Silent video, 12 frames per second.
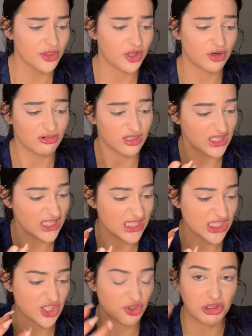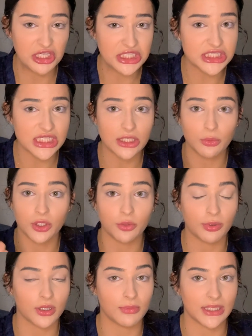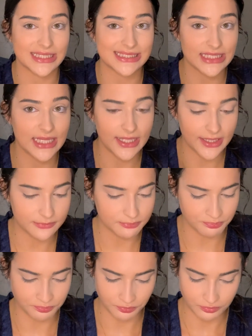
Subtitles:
They're really screechy when you put them on the skin.